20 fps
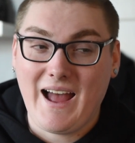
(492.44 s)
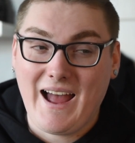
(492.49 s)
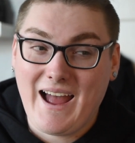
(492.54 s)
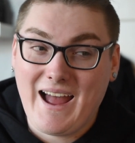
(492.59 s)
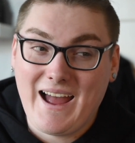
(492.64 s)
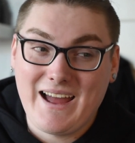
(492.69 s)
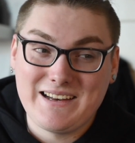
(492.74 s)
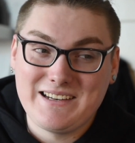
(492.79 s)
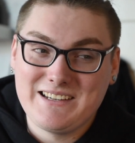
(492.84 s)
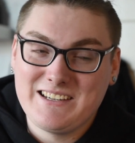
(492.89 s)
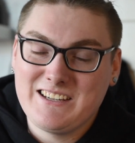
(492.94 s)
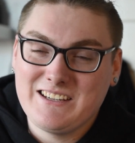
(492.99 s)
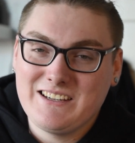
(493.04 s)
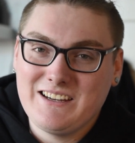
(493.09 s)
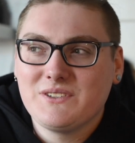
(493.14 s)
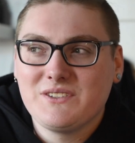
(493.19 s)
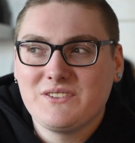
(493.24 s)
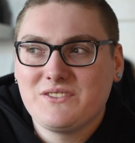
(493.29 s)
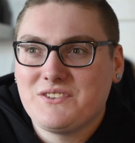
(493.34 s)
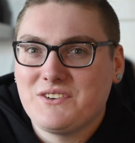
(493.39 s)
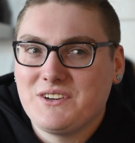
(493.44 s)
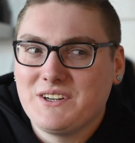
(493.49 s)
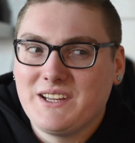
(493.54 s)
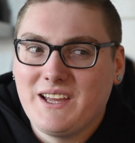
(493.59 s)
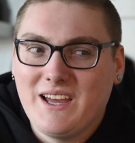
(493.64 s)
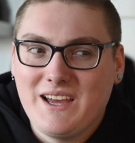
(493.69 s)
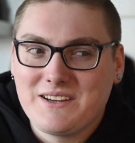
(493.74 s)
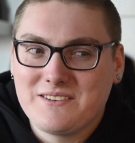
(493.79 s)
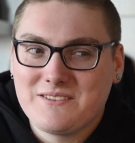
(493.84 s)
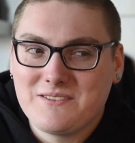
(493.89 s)
and just try and
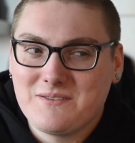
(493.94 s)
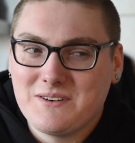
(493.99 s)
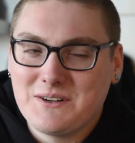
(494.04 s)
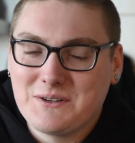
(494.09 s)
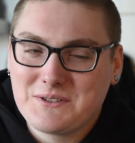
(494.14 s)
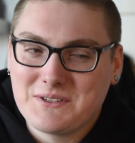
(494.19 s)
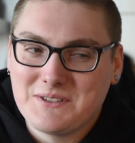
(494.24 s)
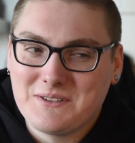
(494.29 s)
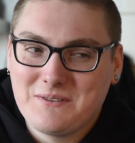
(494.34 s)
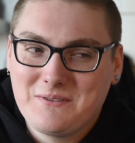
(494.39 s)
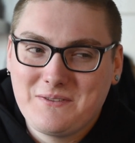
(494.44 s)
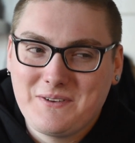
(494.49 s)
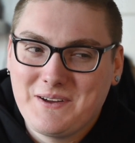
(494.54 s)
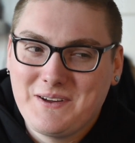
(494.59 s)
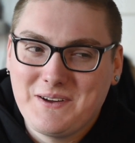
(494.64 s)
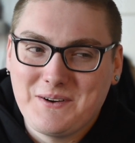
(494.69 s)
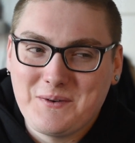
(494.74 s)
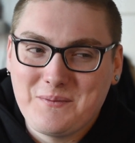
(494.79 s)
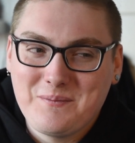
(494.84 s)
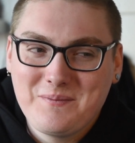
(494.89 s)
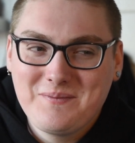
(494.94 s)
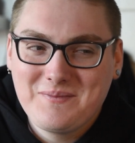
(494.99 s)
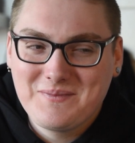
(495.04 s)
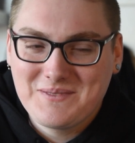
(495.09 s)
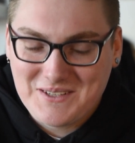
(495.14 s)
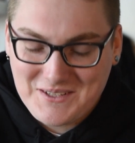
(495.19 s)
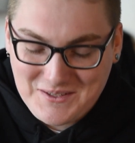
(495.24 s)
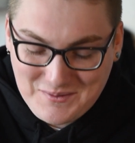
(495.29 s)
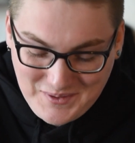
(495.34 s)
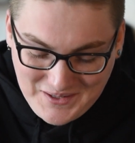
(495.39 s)
get extra rolls on the film,
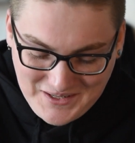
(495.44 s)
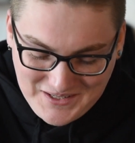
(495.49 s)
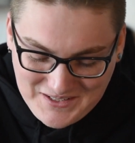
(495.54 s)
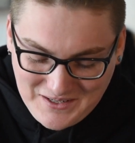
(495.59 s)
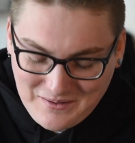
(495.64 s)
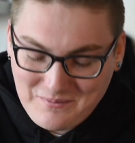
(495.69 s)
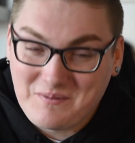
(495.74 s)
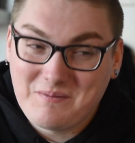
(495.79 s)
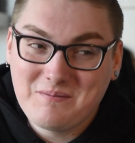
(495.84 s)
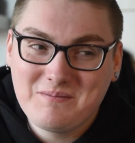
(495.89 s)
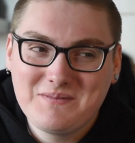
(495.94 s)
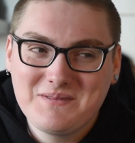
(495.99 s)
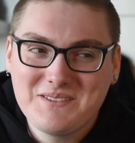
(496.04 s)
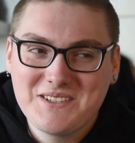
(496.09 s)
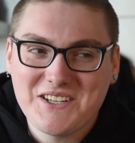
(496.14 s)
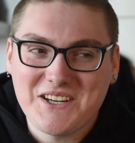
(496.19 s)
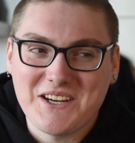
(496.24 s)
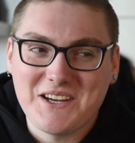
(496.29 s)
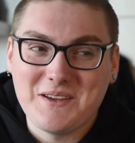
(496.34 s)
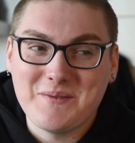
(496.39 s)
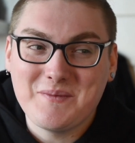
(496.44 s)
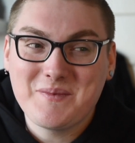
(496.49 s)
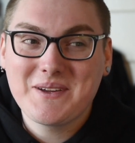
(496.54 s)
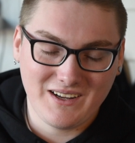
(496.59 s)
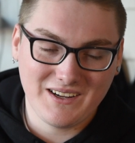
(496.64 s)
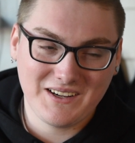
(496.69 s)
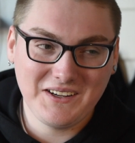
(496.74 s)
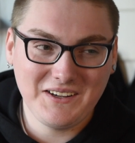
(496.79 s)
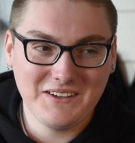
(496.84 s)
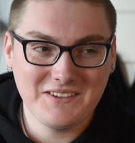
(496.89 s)
just because I'm cheap.
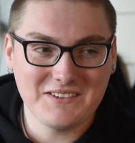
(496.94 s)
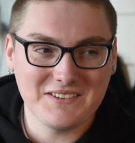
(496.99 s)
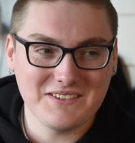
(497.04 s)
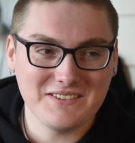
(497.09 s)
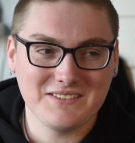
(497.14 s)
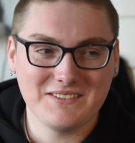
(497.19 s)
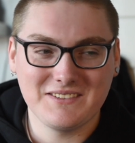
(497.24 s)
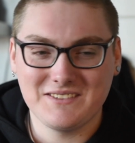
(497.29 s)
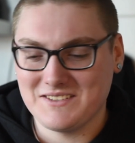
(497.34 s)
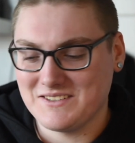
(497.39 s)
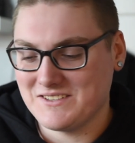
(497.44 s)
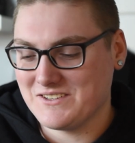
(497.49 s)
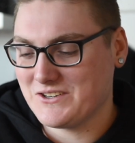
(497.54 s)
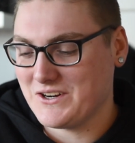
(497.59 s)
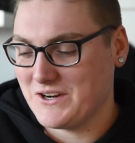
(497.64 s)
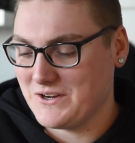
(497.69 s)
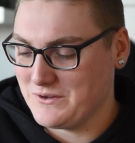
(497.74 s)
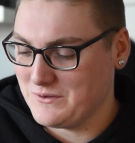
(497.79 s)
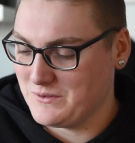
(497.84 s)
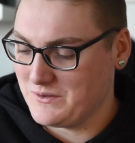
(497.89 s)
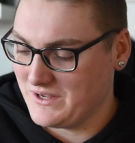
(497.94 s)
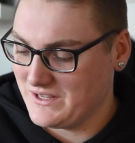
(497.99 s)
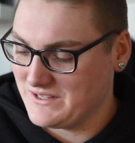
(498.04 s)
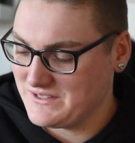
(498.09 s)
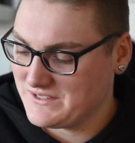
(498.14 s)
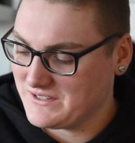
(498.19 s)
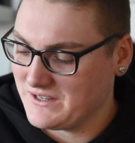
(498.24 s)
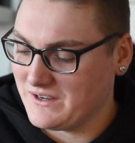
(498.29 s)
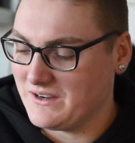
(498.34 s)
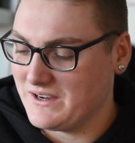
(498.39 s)
I can't show you the
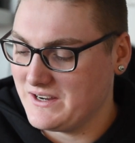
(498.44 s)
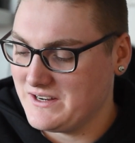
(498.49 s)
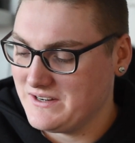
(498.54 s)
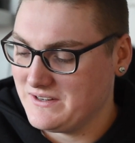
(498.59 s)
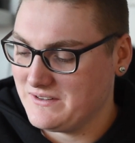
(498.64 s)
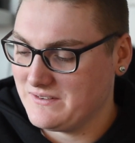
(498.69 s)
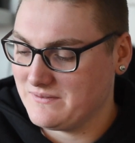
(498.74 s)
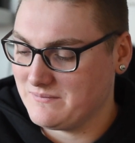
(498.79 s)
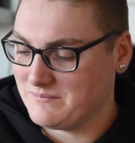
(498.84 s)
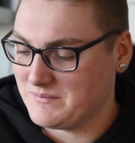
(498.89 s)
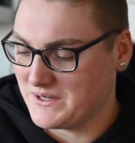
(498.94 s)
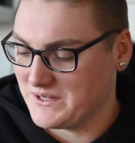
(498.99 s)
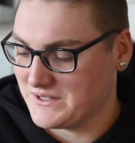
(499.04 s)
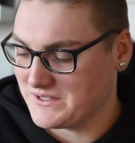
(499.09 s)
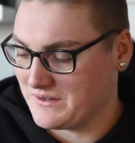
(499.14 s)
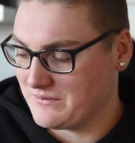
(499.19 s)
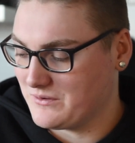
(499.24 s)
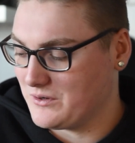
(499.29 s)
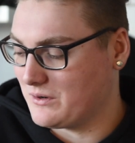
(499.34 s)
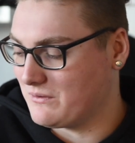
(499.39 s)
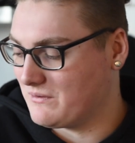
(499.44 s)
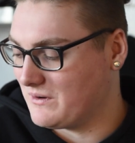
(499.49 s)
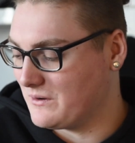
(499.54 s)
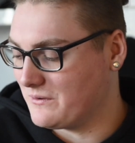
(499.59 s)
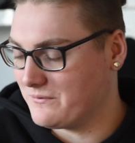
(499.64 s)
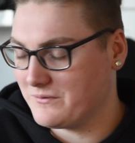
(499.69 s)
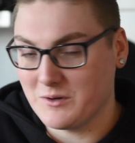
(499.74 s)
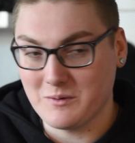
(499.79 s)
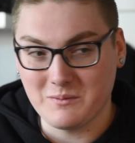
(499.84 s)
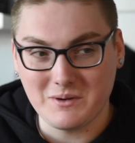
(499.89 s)
inside because I've got a roll
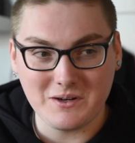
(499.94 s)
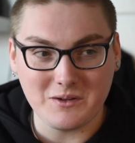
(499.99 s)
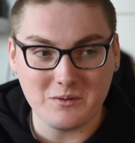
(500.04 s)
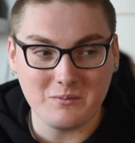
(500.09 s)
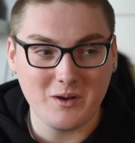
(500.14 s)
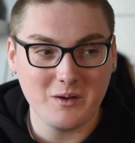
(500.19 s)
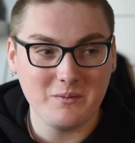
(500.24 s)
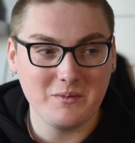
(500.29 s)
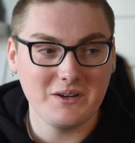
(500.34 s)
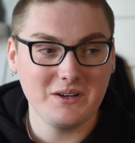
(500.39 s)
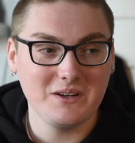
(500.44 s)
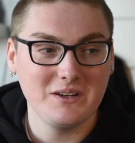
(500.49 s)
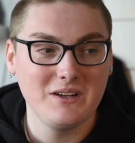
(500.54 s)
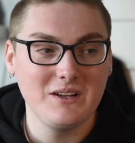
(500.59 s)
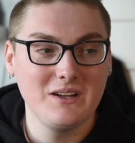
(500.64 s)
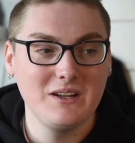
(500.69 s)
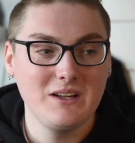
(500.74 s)
of film here at the moment.